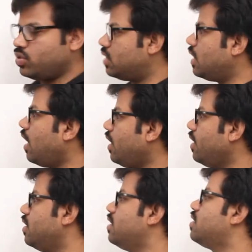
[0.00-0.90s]

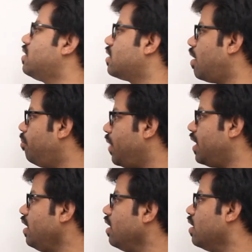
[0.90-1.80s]
started this
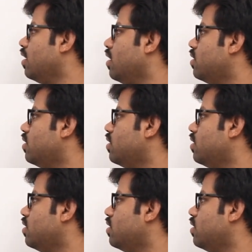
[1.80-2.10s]
company,